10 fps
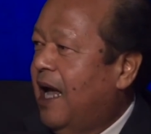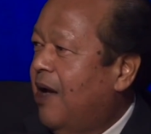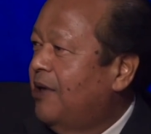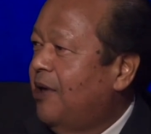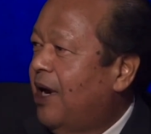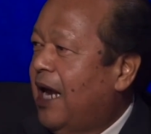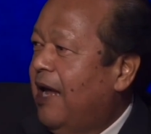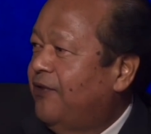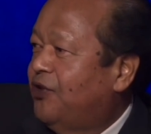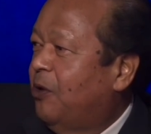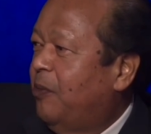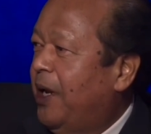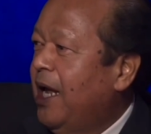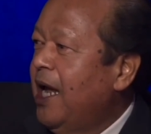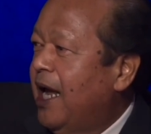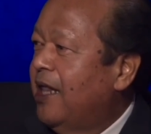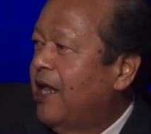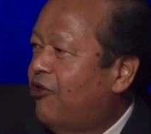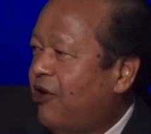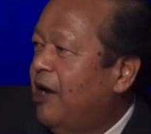how your life should be and
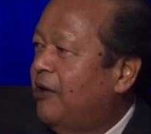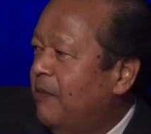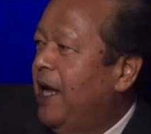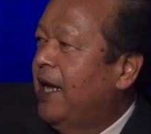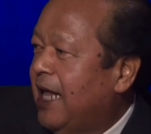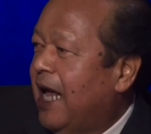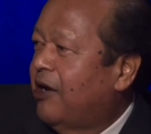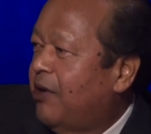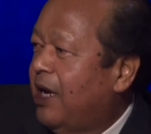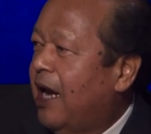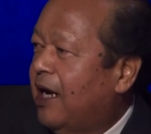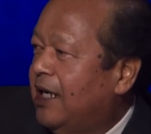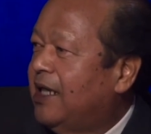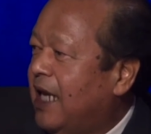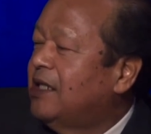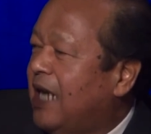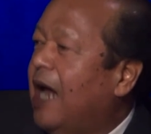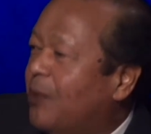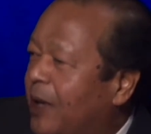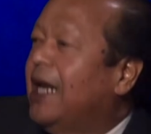then trying to make that a reality. That's
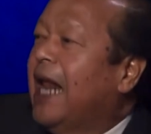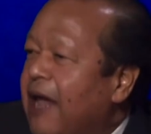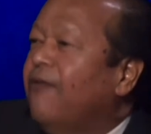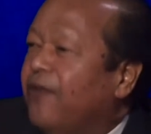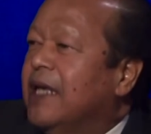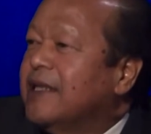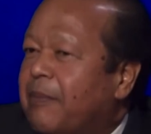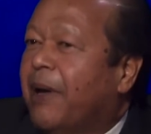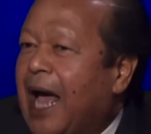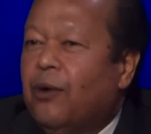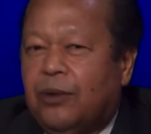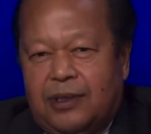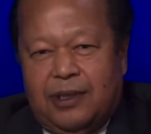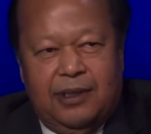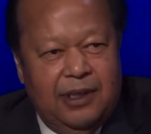not what life is about.